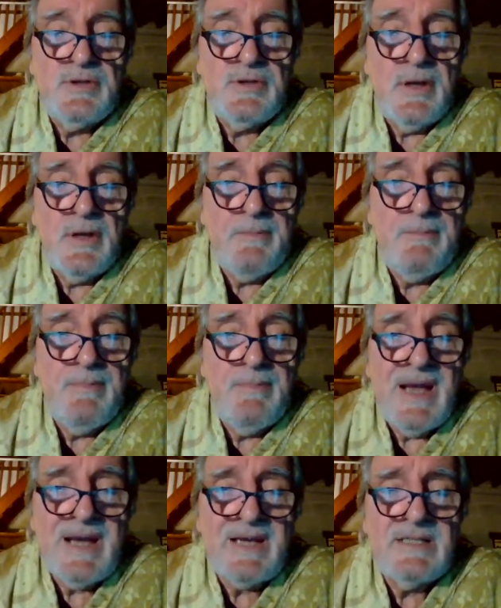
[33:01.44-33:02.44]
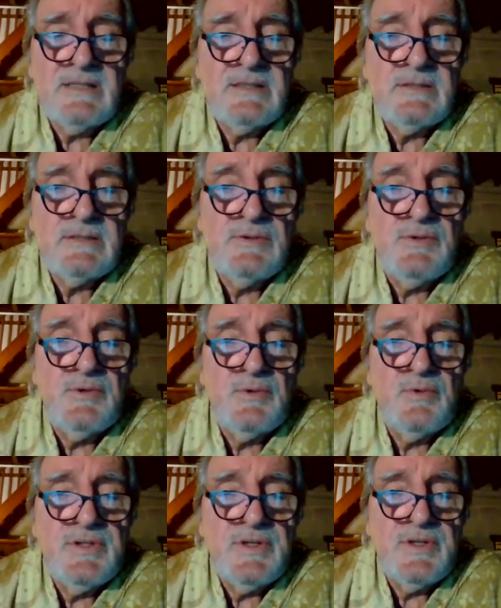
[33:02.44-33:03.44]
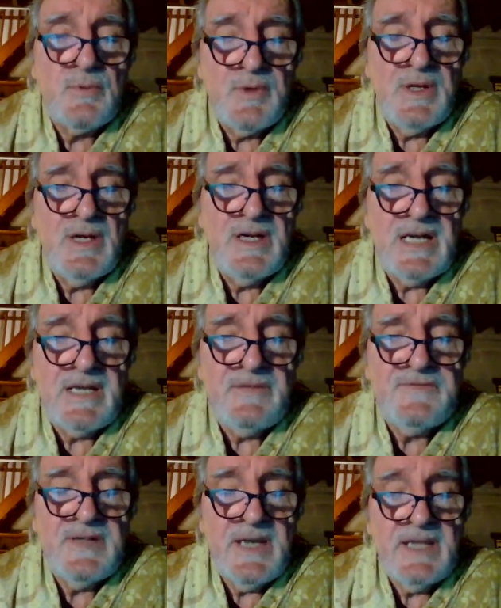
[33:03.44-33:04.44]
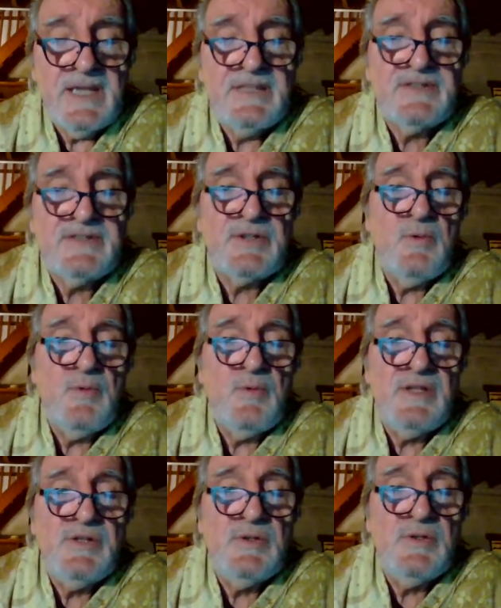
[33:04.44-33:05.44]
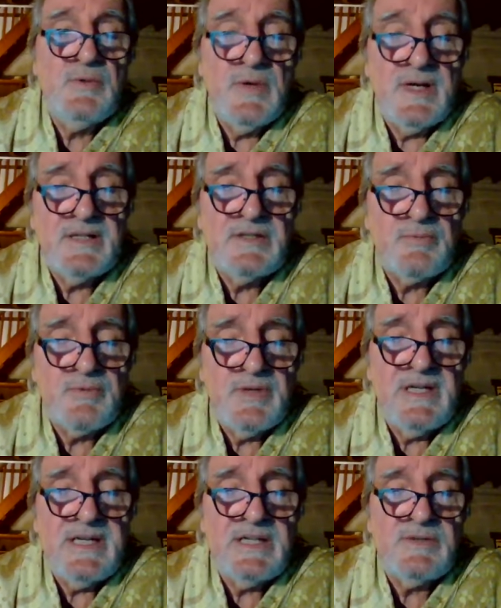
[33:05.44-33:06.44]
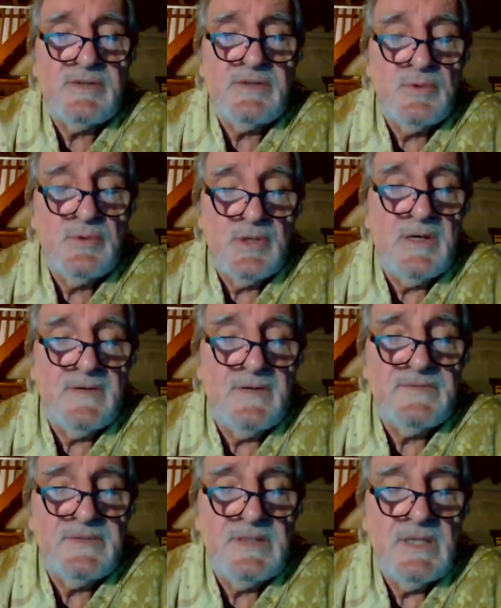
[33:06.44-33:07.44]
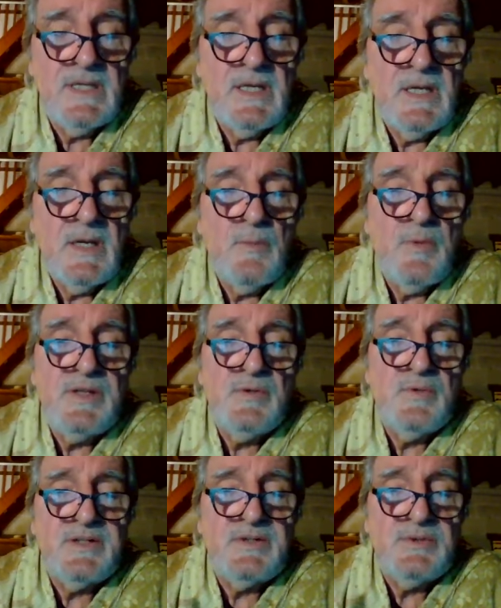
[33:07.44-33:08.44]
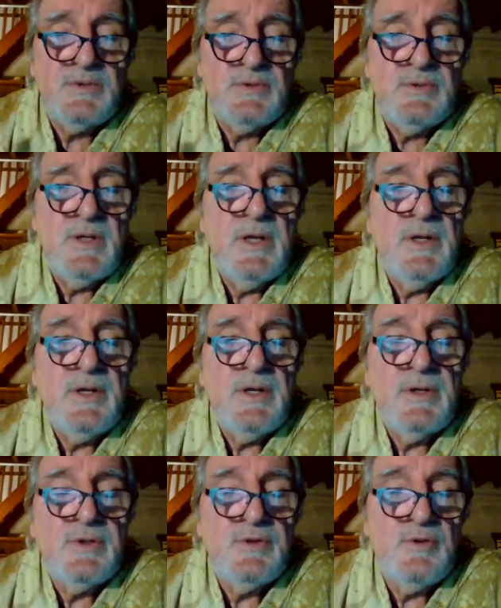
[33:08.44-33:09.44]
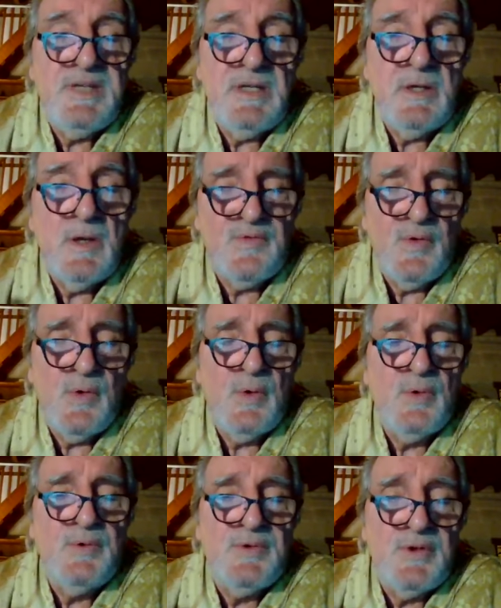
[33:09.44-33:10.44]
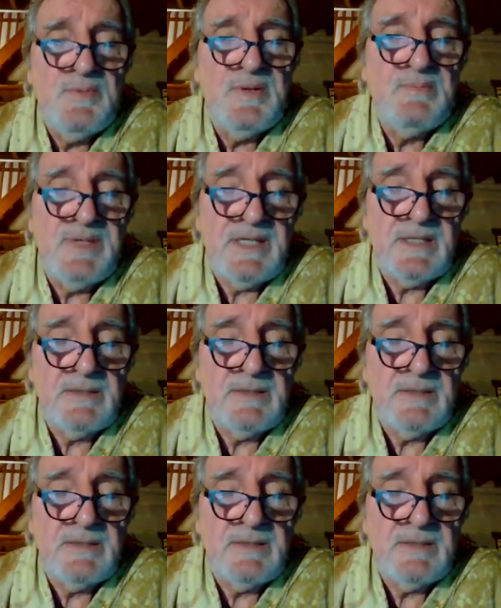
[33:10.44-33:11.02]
come back to real life, and so when you want really to love, when you want to be a full human being.